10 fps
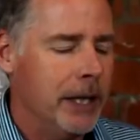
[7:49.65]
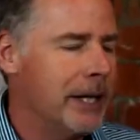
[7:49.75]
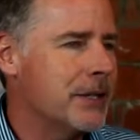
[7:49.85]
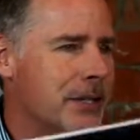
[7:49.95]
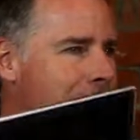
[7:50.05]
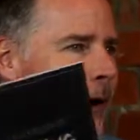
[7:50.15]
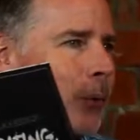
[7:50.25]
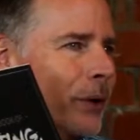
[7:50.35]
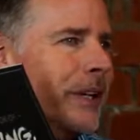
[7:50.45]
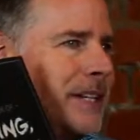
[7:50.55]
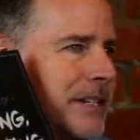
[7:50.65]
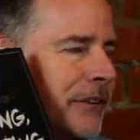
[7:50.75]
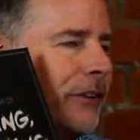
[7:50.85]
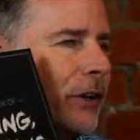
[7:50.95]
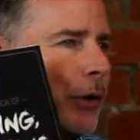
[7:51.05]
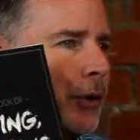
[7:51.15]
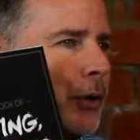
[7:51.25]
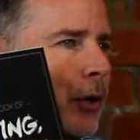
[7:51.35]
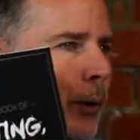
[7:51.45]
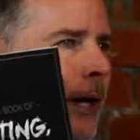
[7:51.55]
it's not really difficult
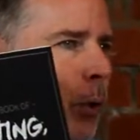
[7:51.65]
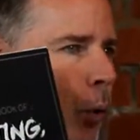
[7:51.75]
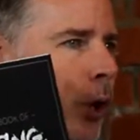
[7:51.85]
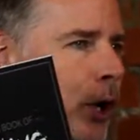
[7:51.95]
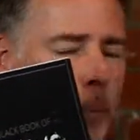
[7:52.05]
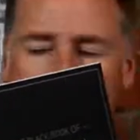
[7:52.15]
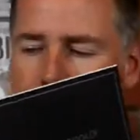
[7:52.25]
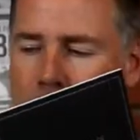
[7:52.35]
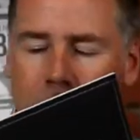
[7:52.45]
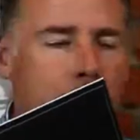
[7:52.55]
to create a workbook